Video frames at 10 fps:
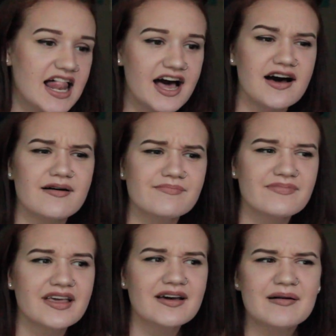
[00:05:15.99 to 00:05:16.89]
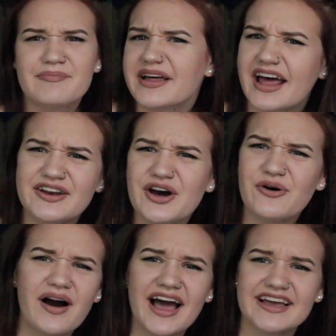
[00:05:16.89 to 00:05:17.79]
But
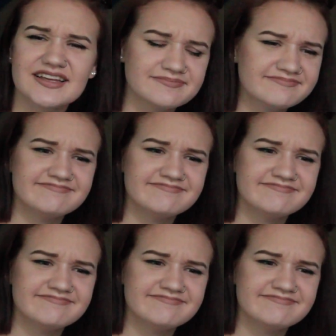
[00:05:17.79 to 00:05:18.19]
no, I